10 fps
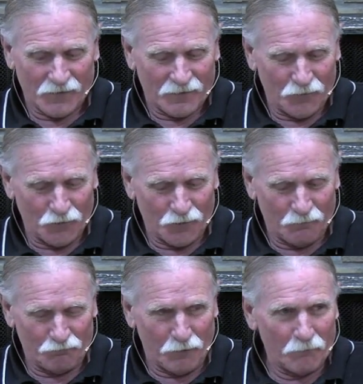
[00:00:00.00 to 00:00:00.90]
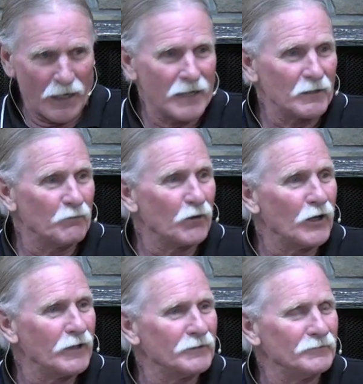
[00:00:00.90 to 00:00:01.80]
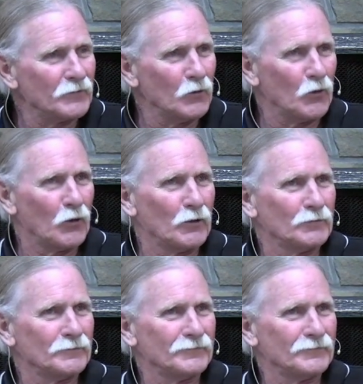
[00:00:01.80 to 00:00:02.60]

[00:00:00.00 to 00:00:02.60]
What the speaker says: Or banana bread, or,